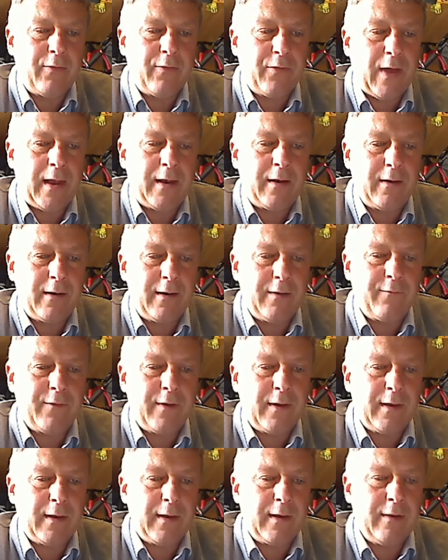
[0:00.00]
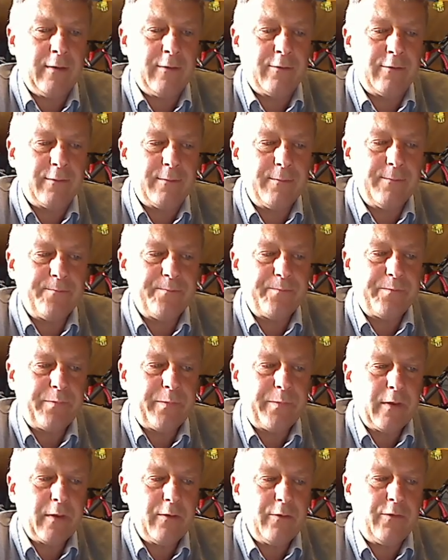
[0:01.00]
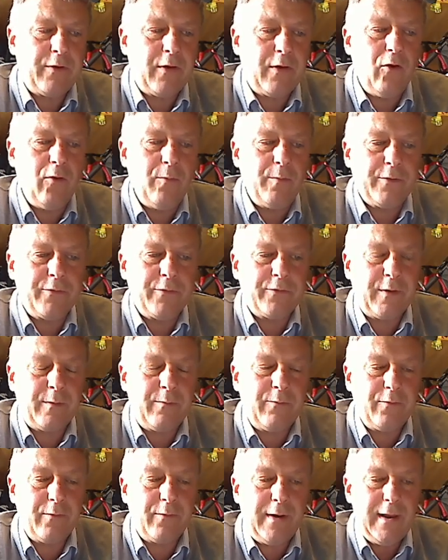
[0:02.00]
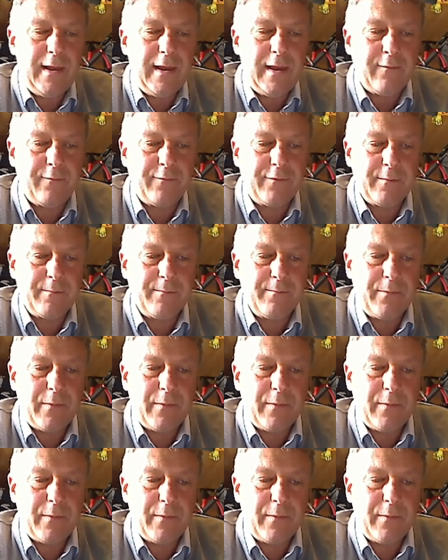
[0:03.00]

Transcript: than Olivia is. She almost seems relieved.